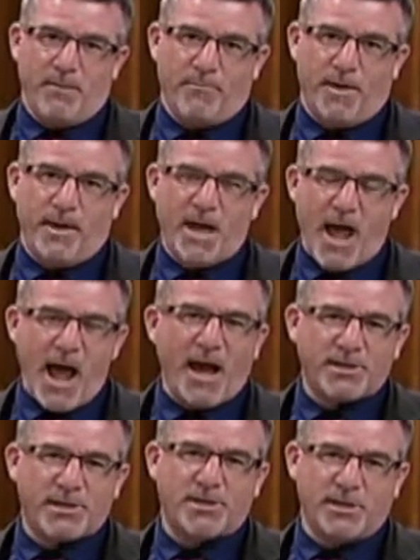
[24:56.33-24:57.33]
that he
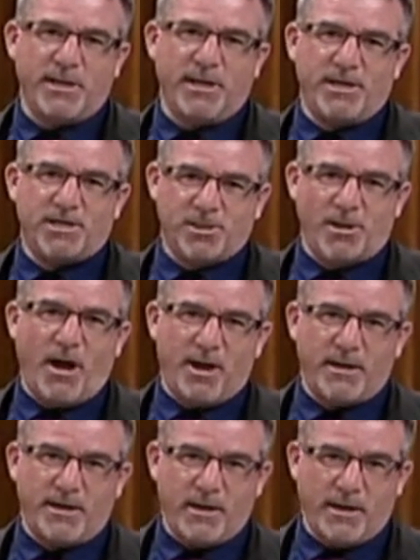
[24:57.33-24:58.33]
actually is
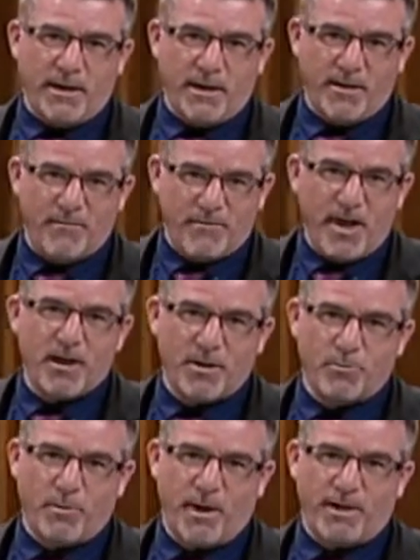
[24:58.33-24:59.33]
not in a
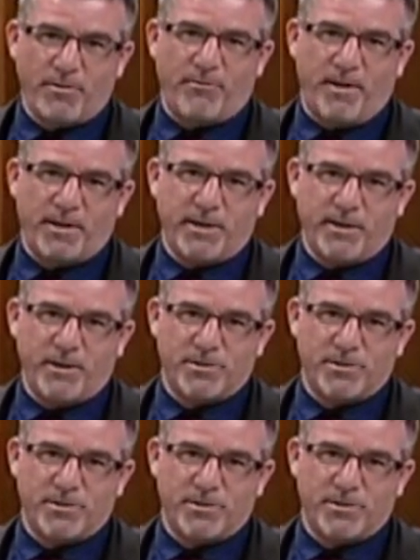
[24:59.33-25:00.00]
veiled way defending the